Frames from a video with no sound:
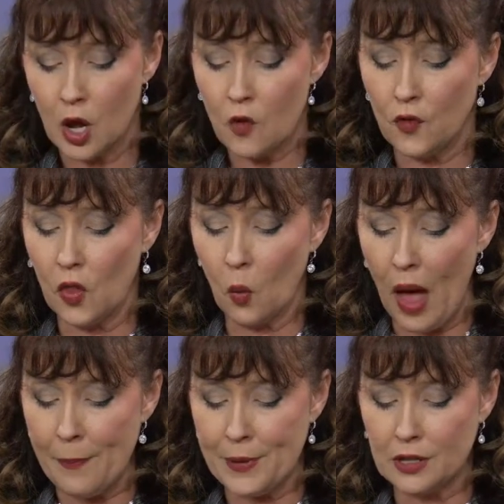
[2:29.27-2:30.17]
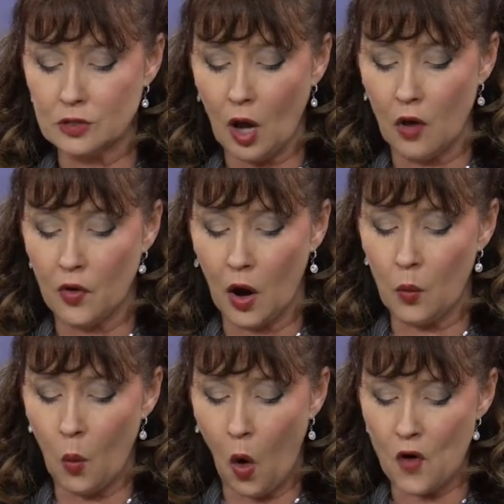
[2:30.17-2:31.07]
For the weapons of our
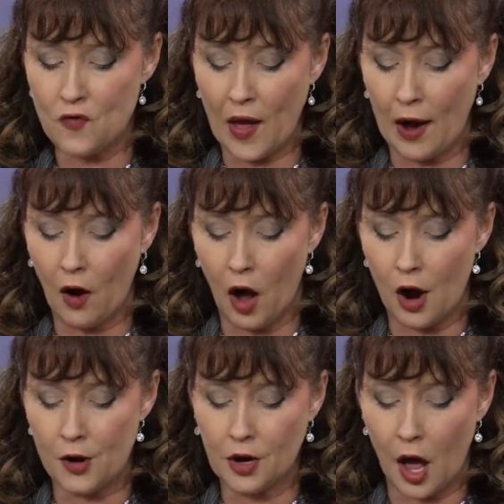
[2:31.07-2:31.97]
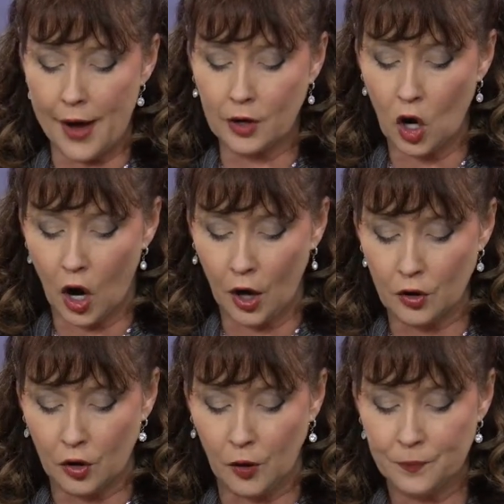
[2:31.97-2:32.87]
warfare are not
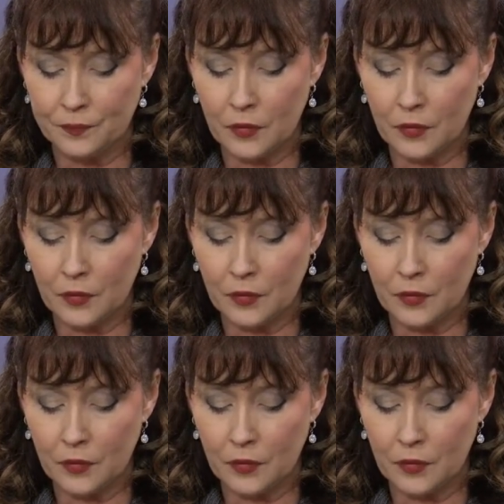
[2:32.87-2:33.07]
carnal.